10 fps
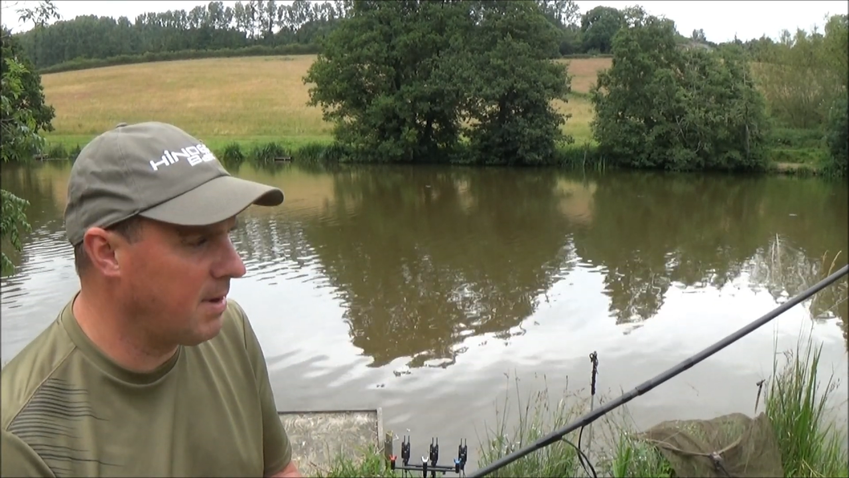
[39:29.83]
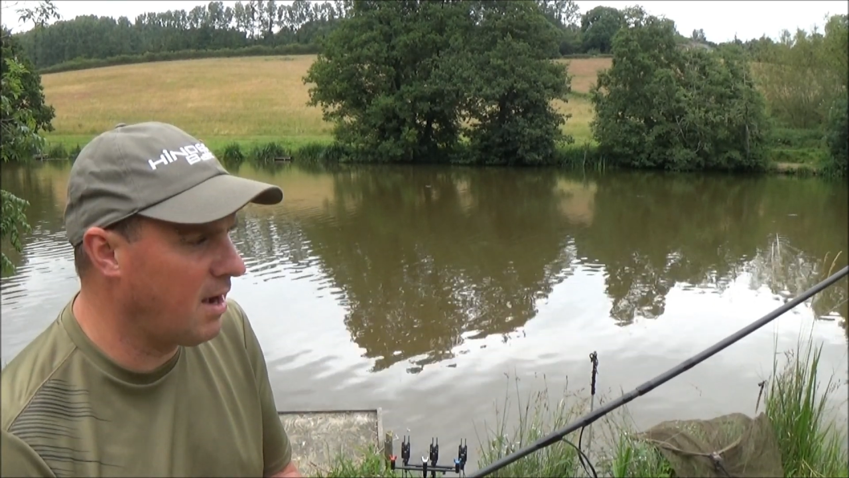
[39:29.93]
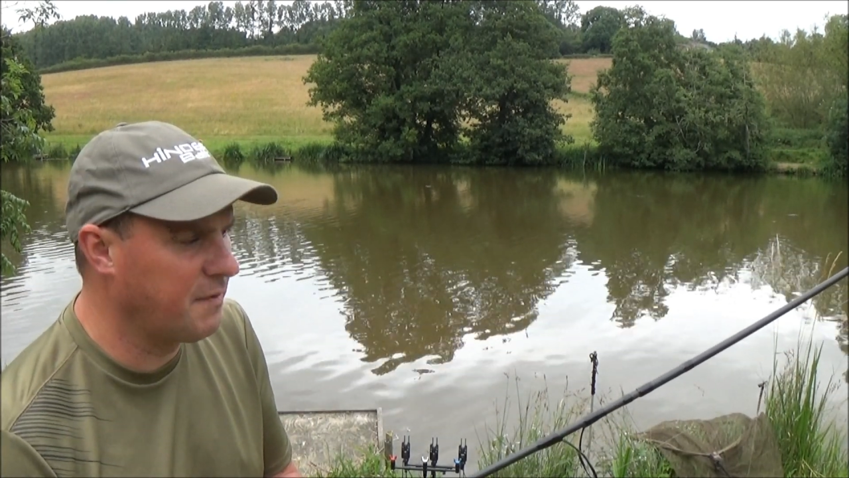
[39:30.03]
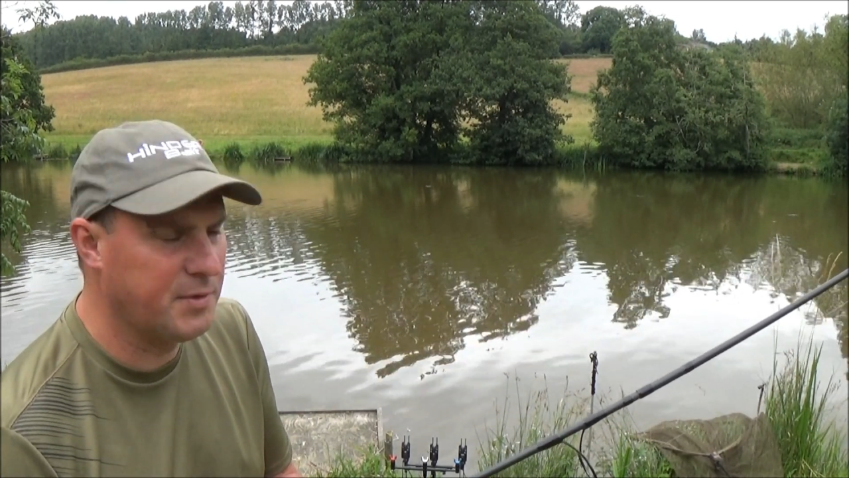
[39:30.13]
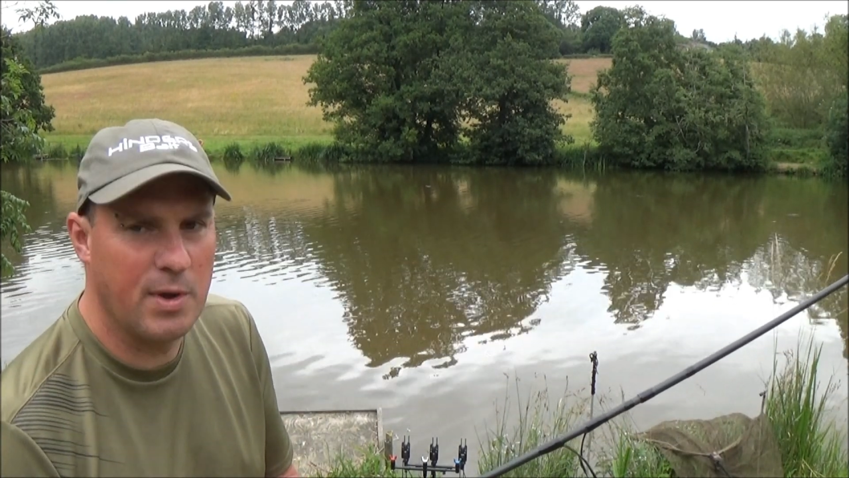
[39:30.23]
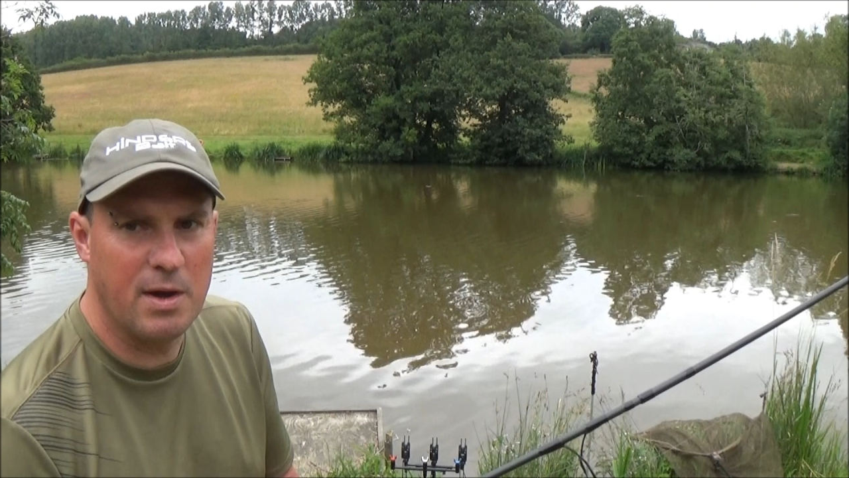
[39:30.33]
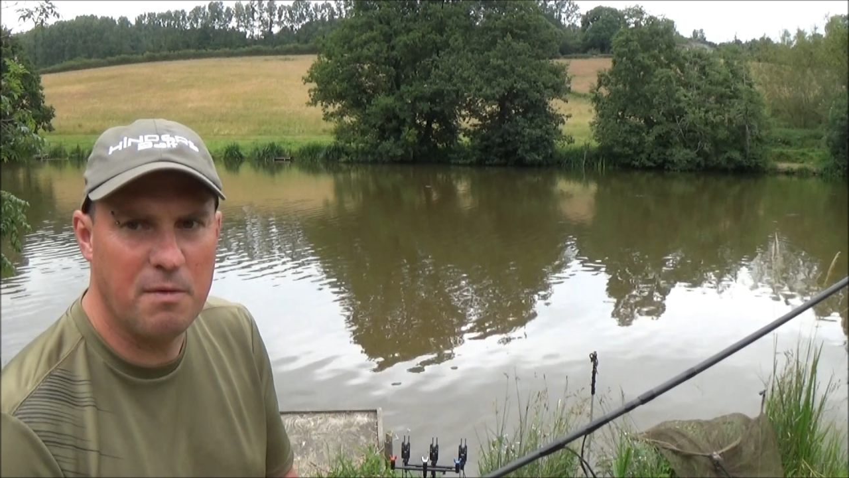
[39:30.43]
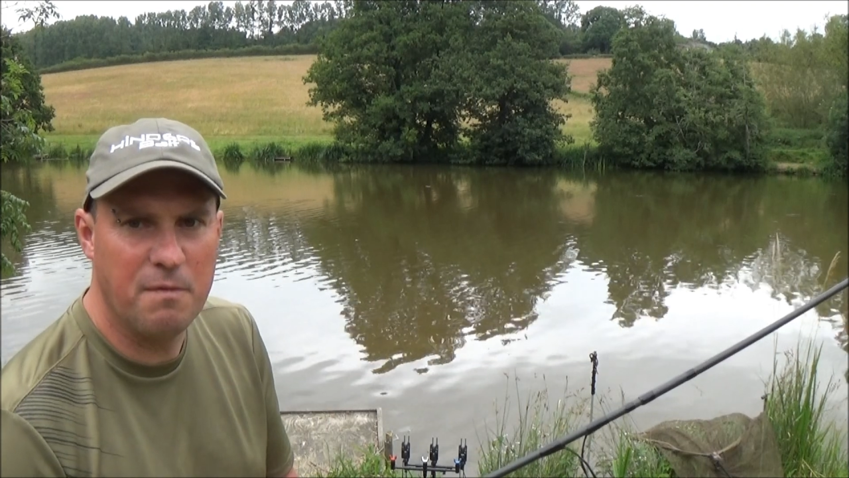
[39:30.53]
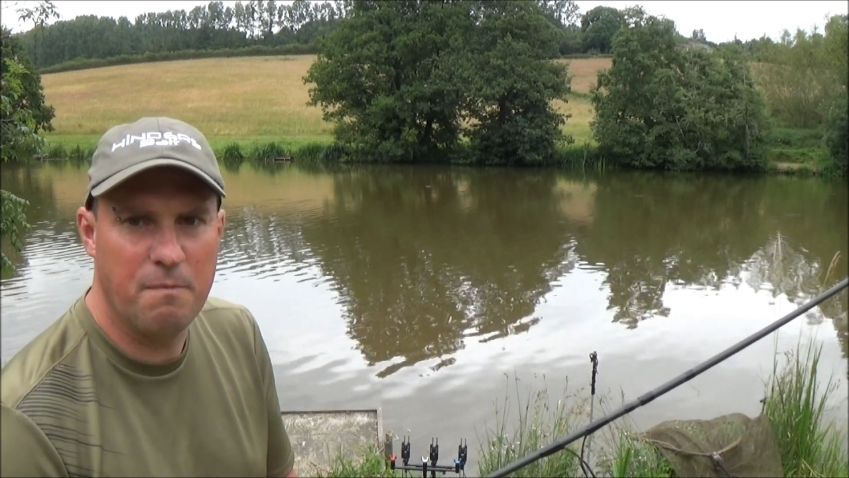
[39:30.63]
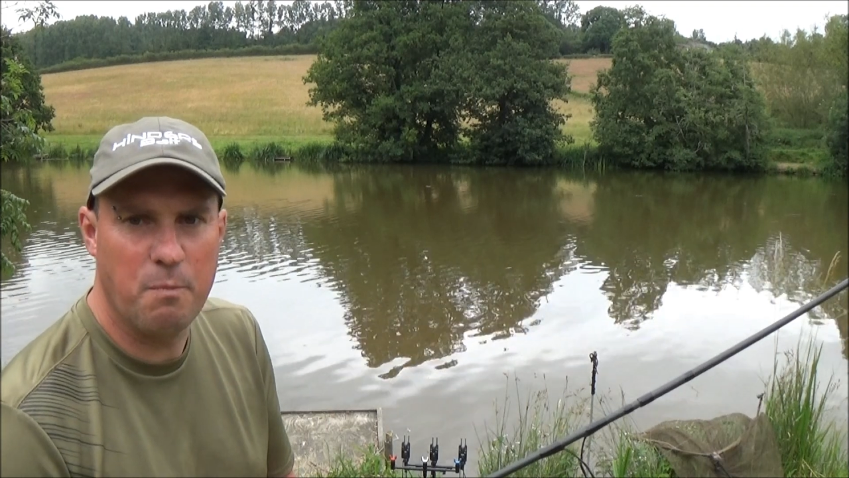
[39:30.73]
about
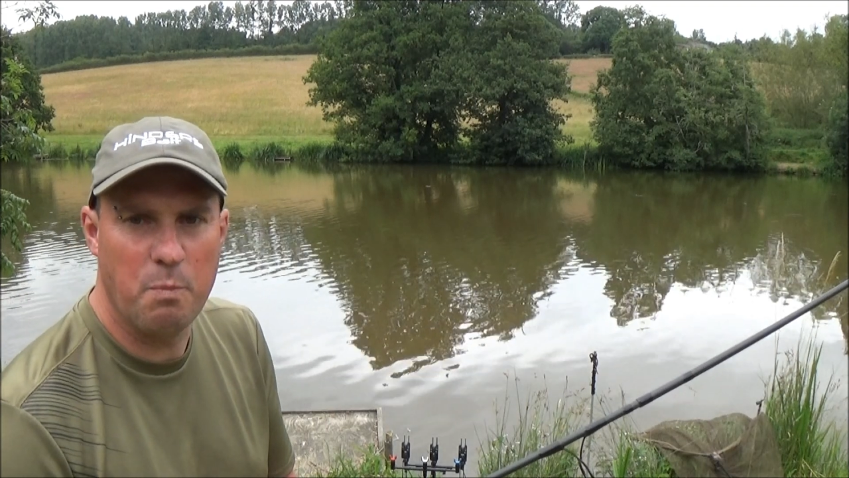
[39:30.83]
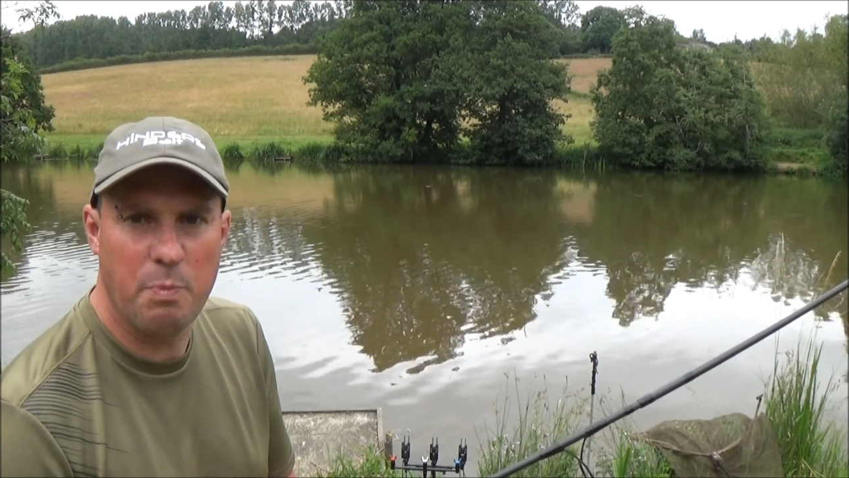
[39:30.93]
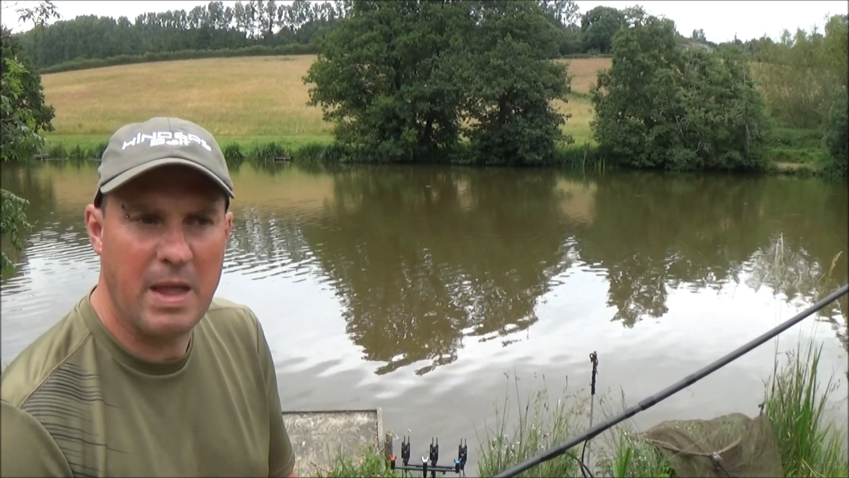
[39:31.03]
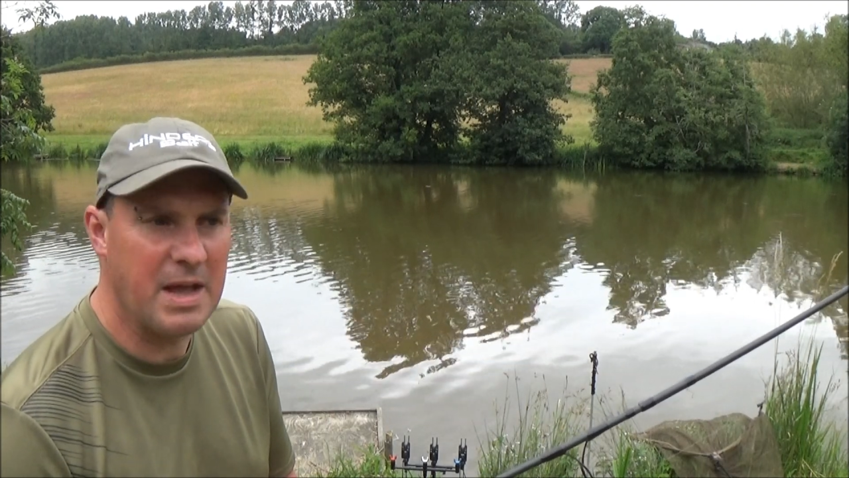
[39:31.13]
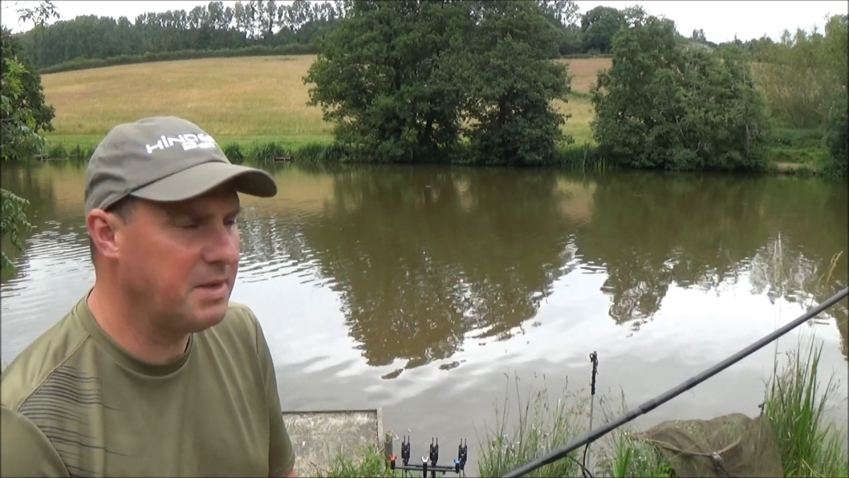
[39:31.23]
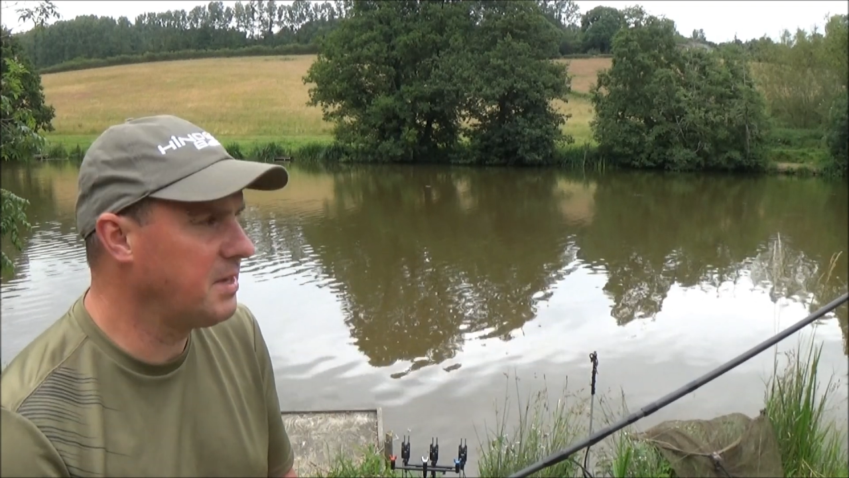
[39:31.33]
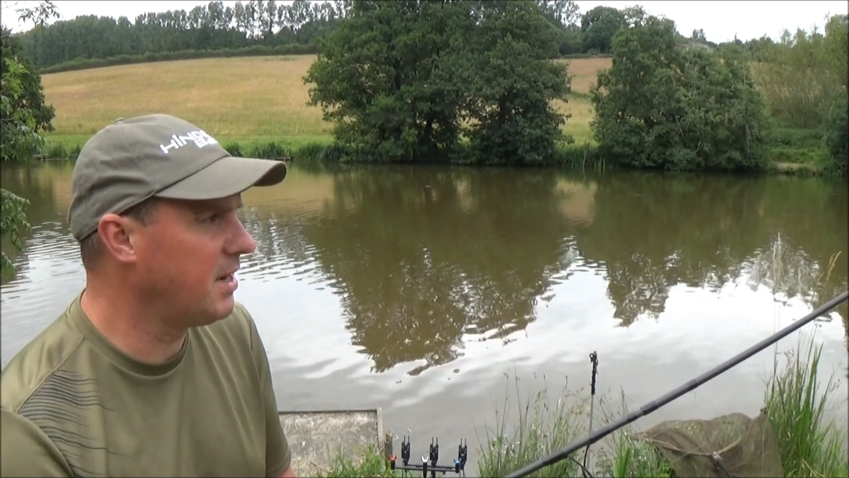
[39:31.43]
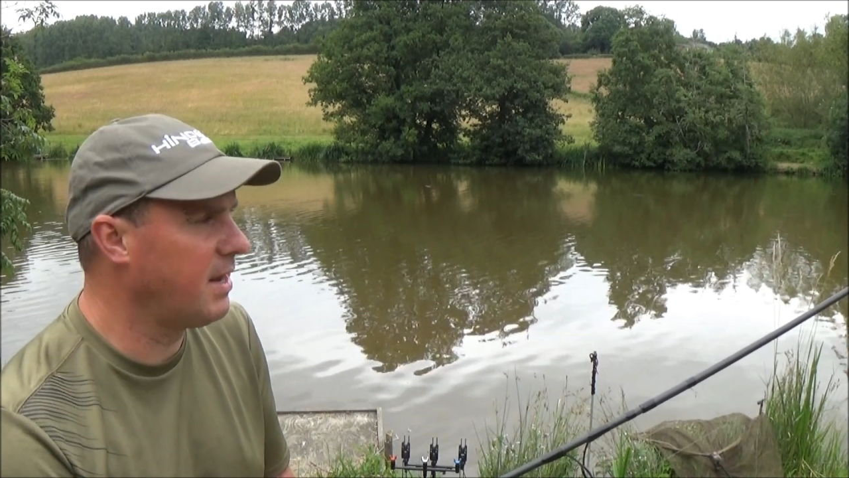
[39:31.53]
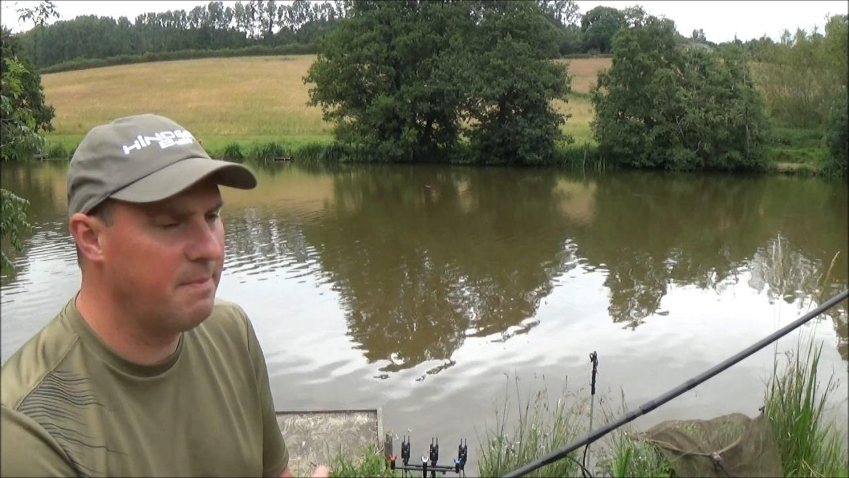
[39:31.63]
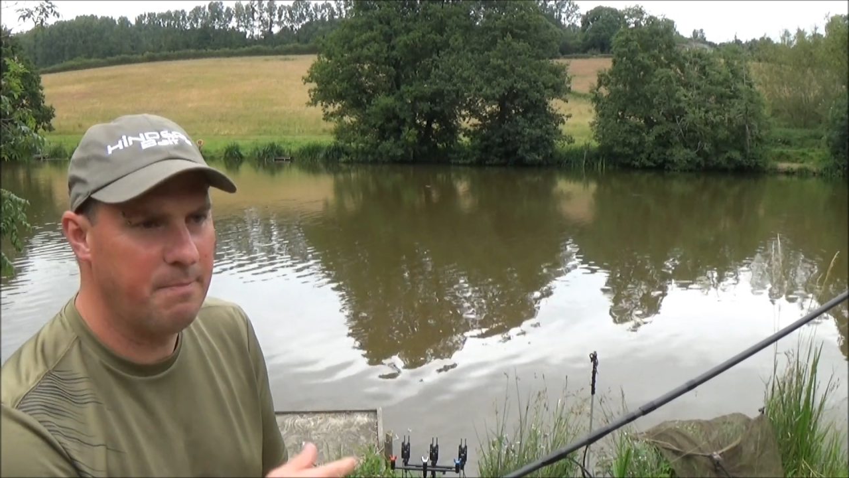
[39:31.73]
12:30, I'd
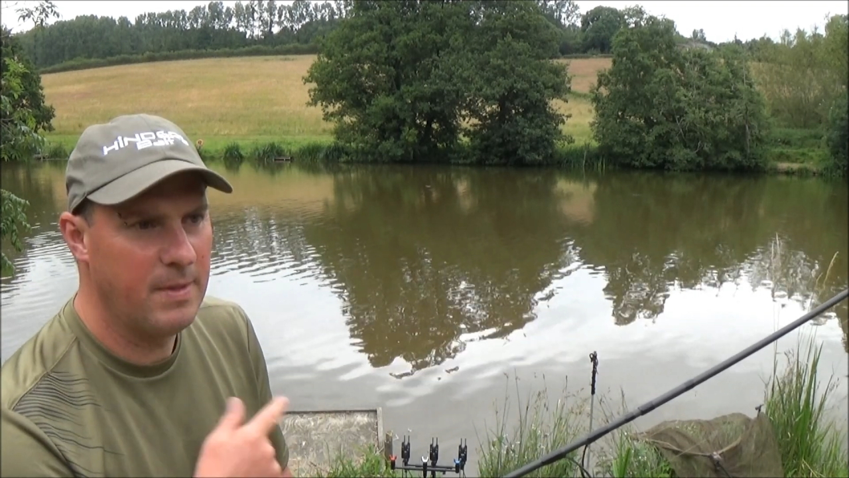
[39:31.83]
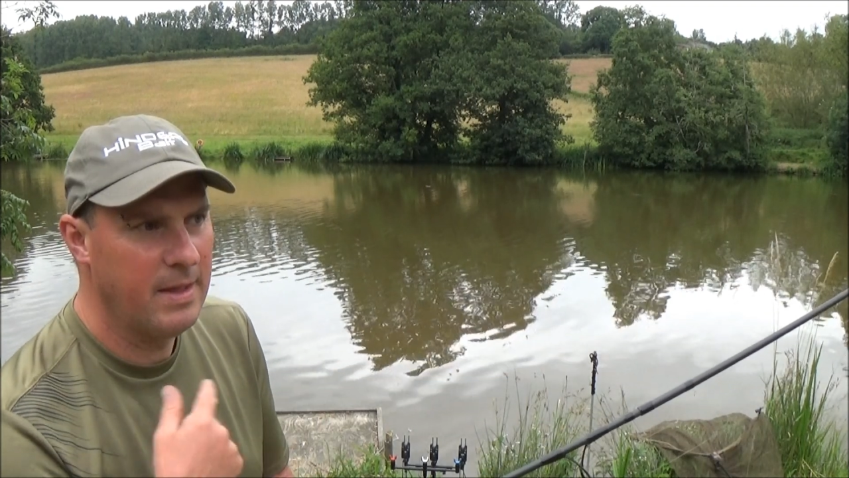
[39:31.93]
done a